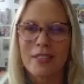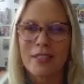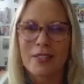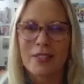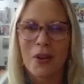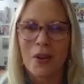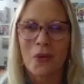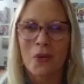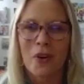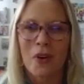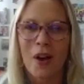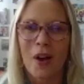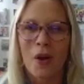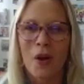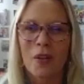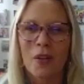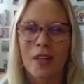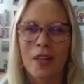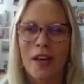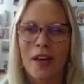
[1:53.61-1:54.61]
so
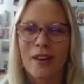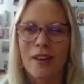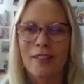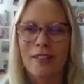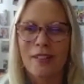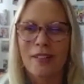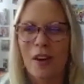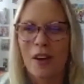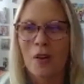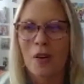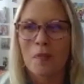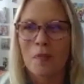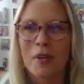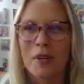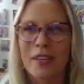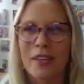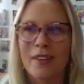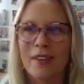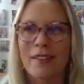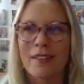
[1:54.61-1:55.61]
I'll
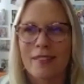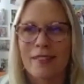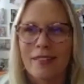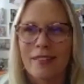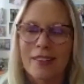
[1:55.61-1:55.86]
be